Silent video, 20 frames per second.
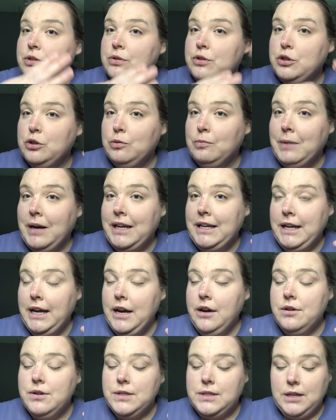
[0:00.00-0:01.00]
to my
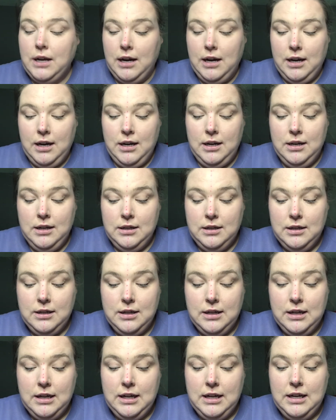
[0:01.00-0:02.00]
now side
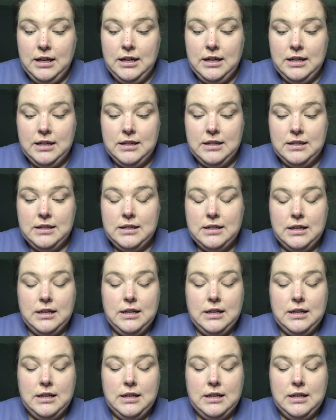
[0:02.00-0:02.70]
is